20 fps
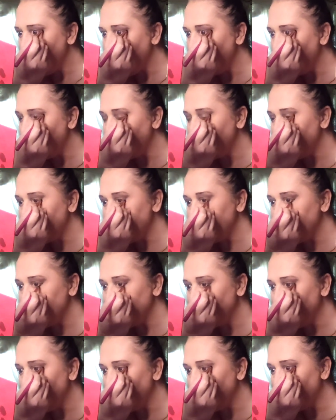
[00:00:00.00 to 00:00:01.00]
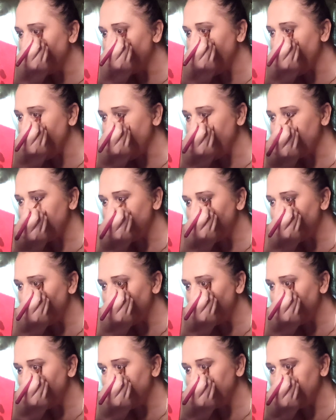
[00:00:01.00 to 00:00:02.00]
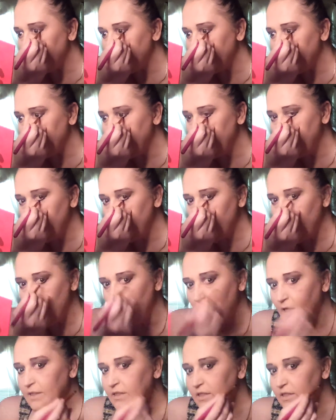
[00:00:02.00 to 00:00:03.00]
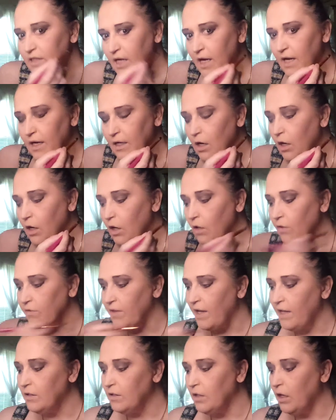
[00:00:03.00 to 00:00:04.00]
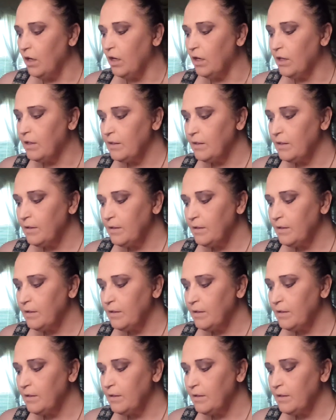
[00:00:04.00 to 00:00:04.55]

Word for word: And this look actually does not take all that long.